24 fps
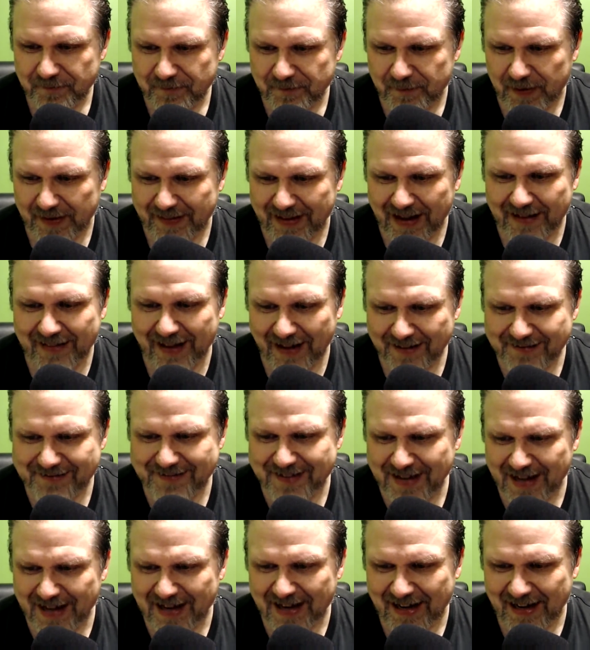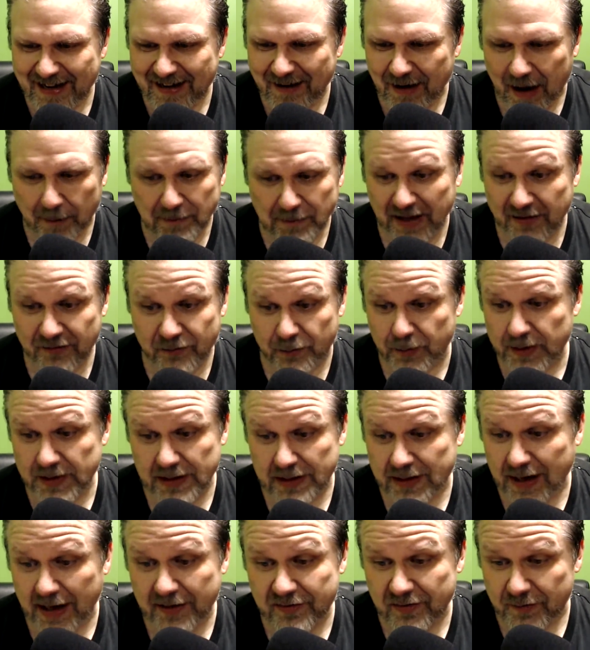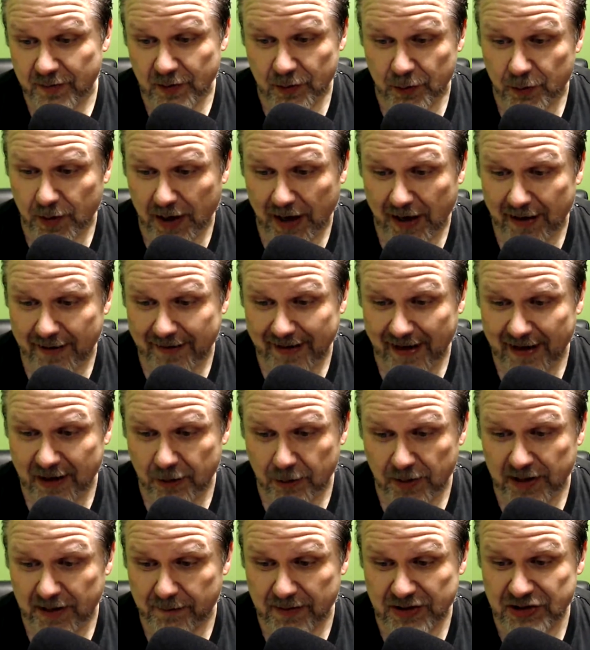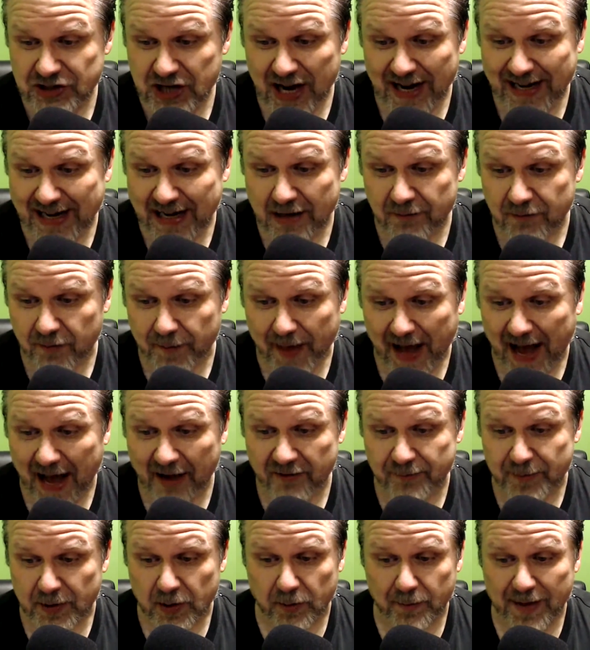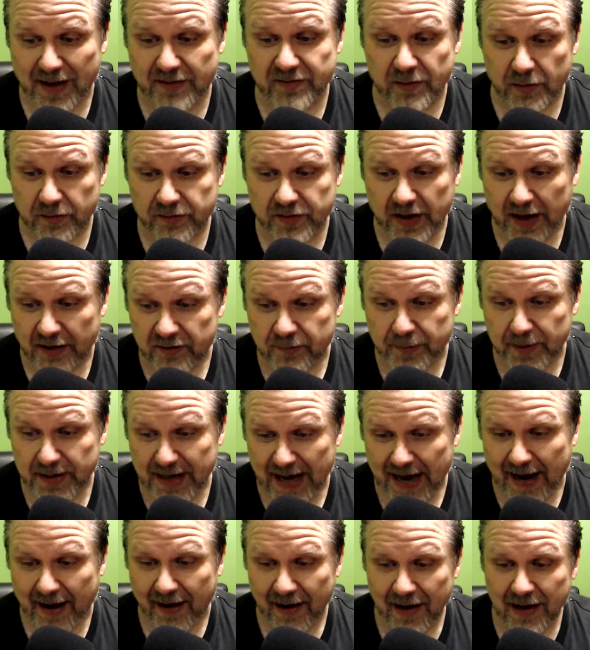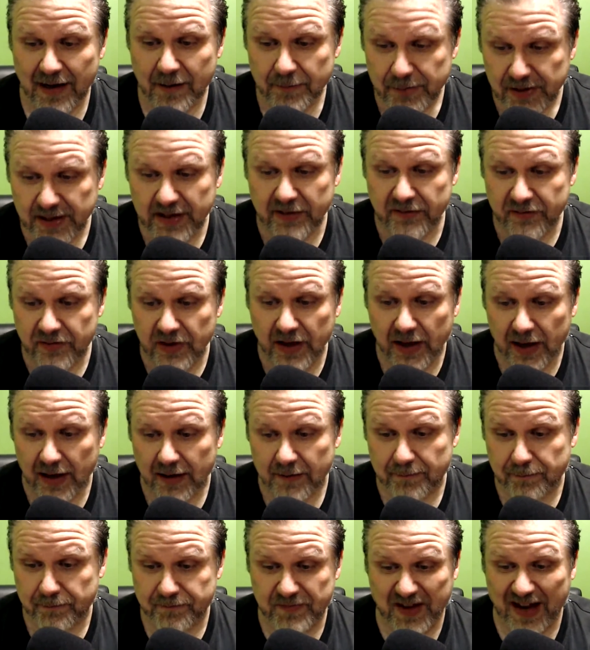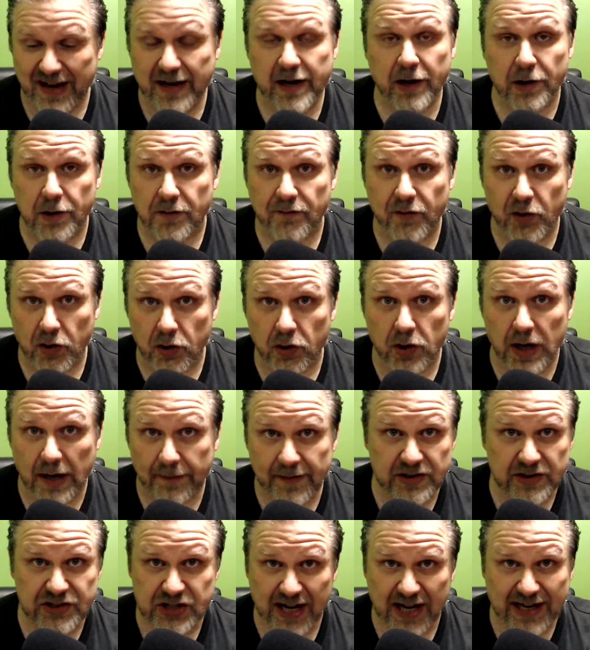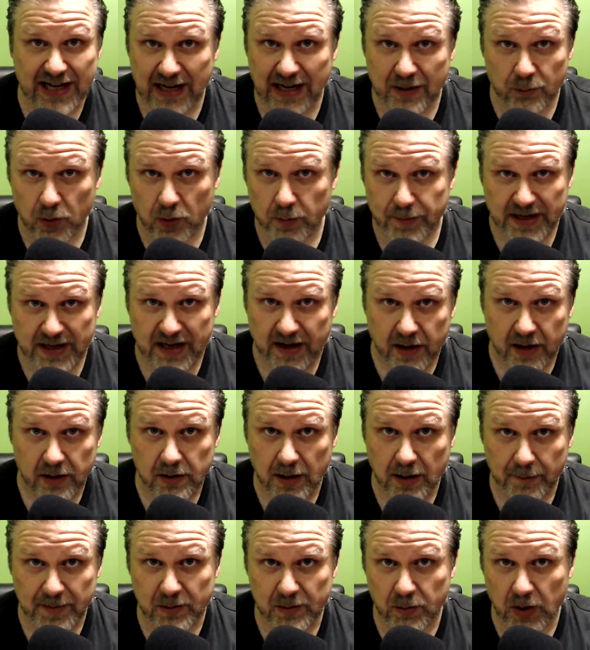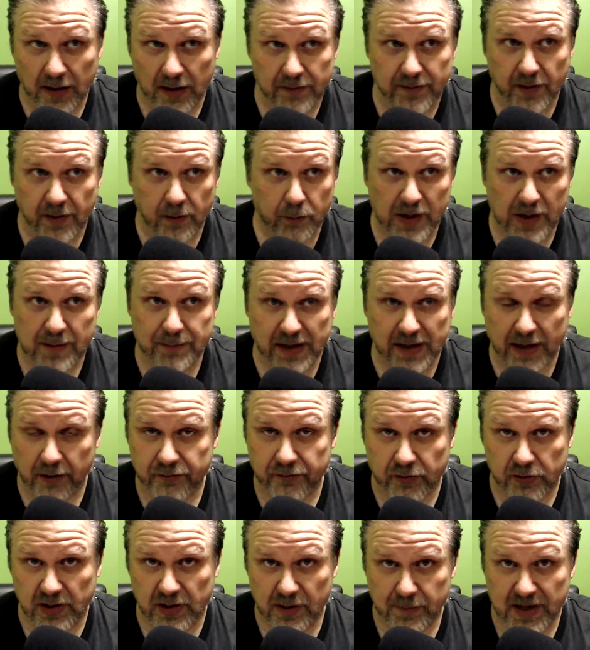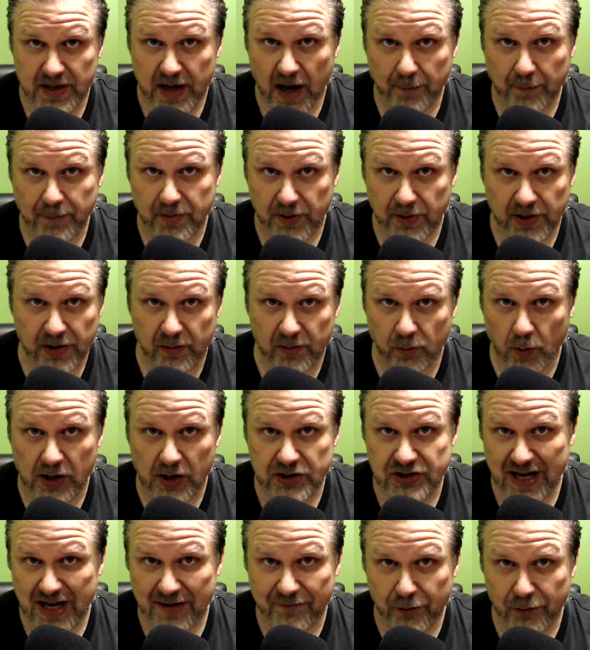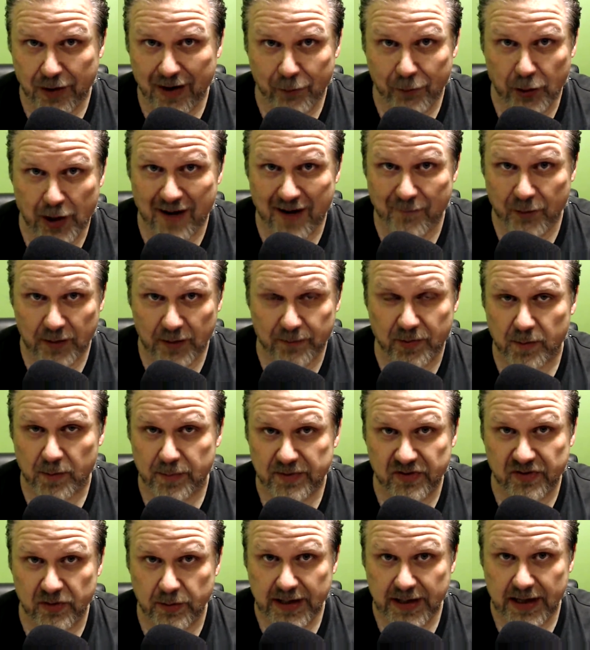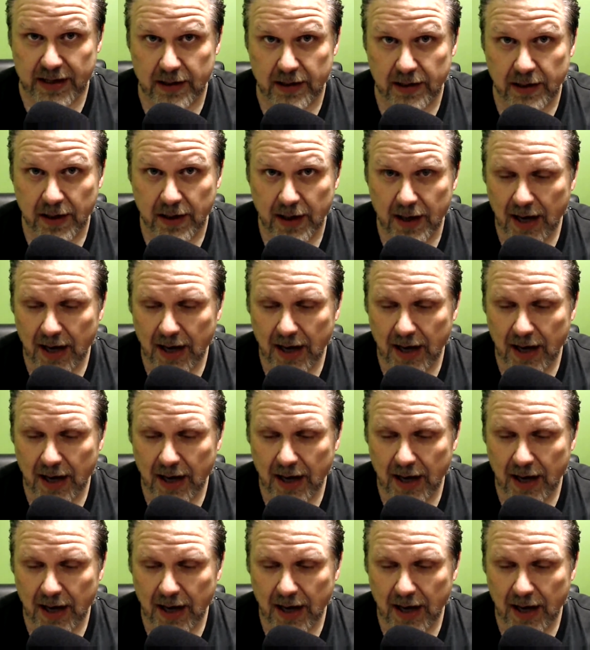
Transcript: But that's I mean, that's really nice of you that you would even check in from the hospital. It makes no sense, but yeah, please take care of her and then check in. We'll be here. I mean, the replay will certainly be up, or you can watch that forever and ever in perpetuity.